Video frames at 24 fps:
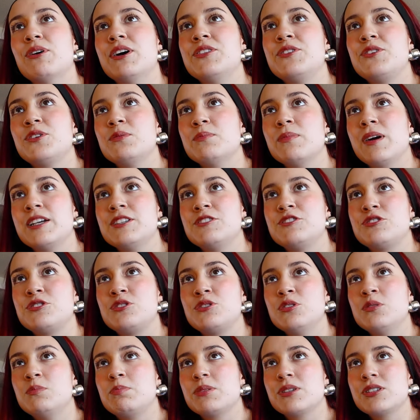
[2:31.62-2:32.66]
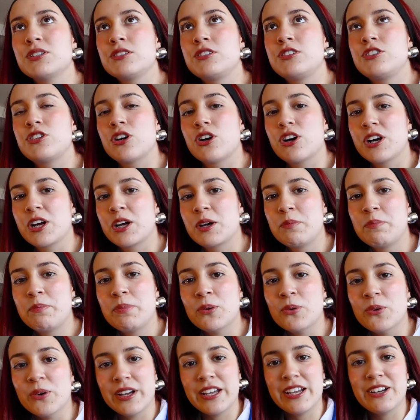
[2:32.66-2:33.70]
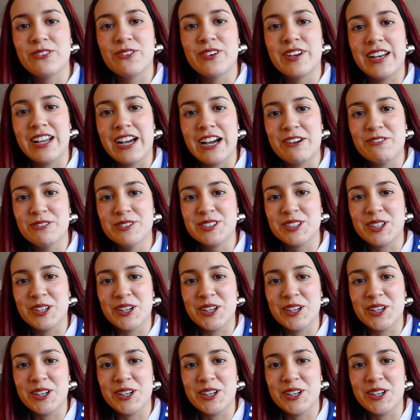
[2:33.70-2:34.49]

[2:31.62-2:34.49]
went through my super dark point when I was